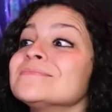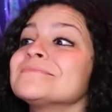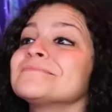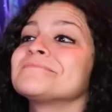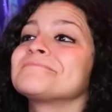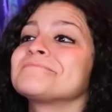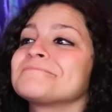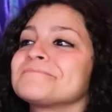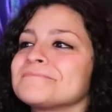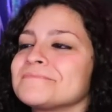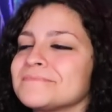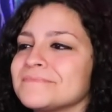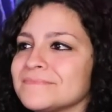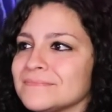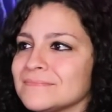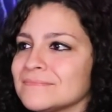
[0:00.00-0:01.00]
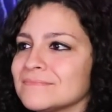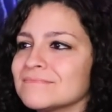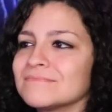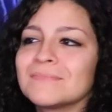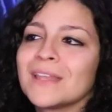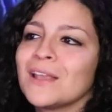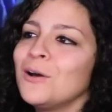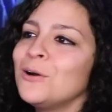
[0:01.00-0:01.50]
Was not expecting that.
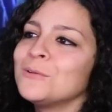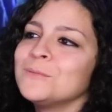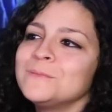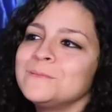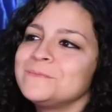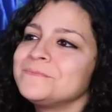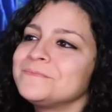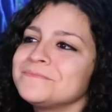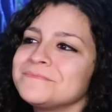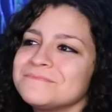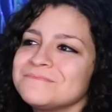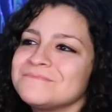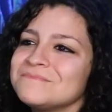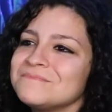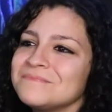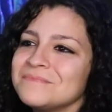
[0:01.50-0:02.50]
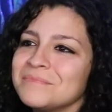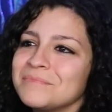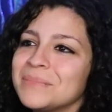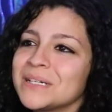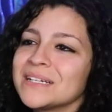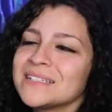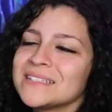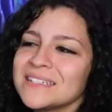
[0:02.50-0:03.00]
No,
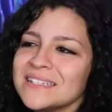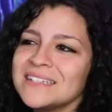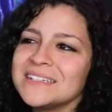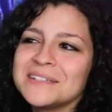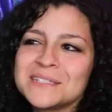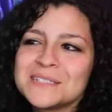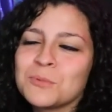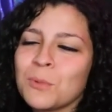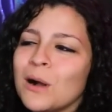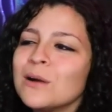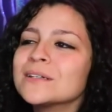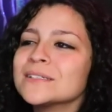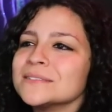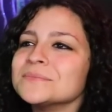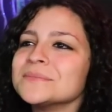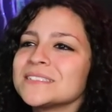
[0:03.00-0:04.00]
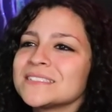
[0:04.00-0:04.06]
but it it's welcomed.